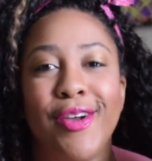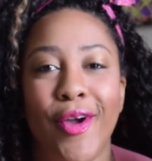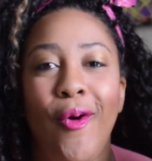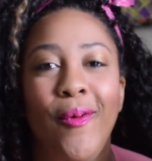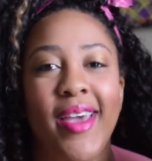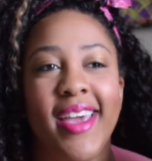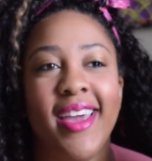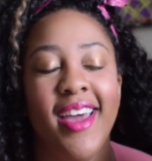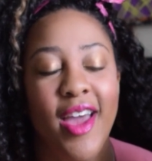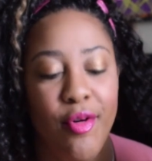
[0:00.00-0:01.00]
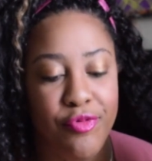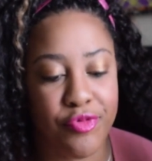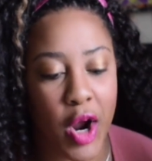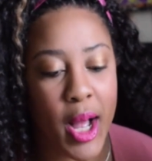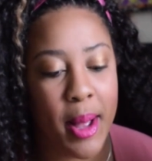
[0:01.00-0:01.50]
going
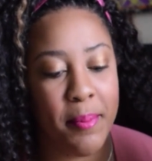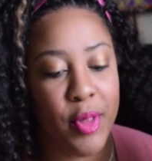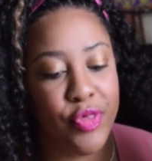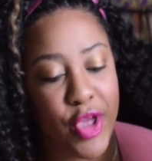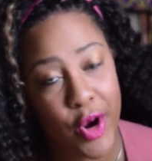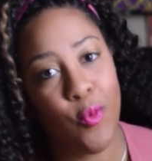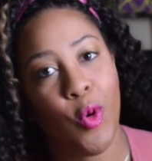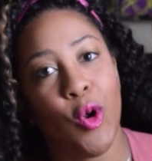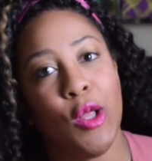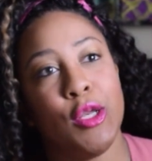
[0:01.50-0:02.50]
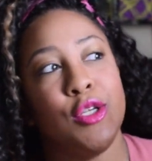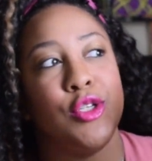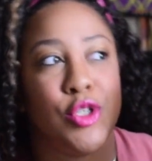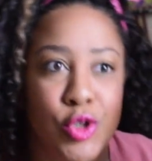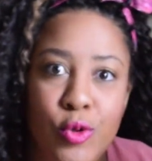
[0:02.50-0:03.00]
from their world
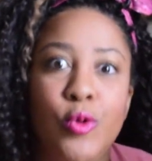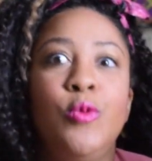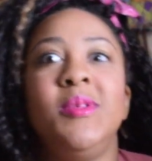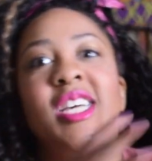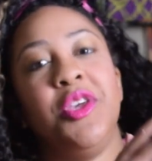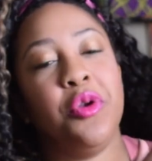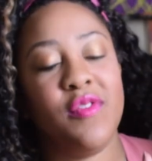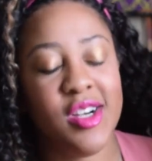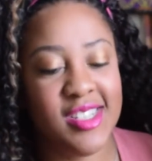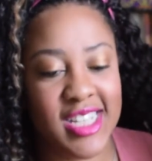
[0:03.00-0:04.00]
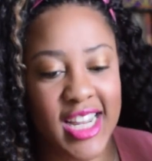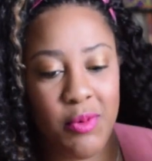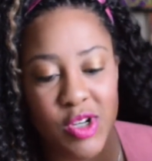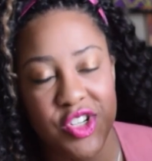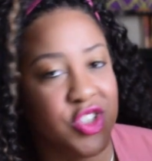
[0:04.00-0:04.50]
to Oomza University,
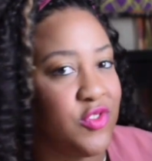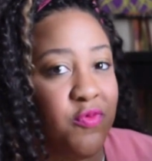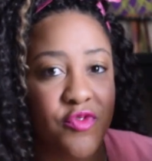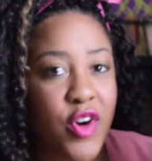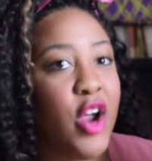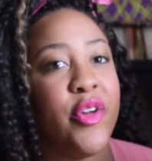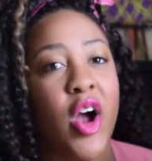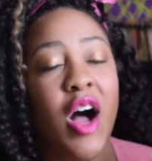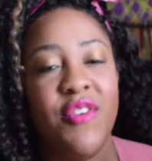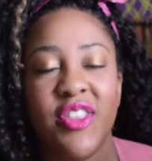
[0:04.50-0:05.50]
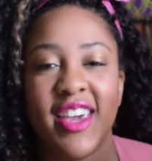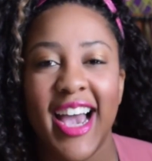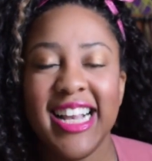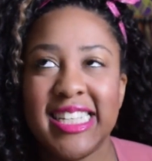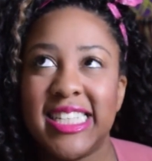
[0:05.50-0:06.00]
which is farther off in the
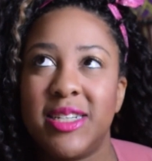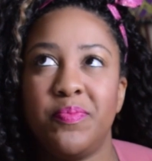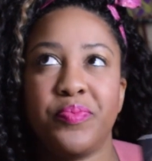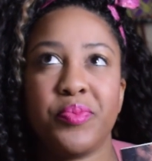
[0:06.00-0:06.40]
galaxy,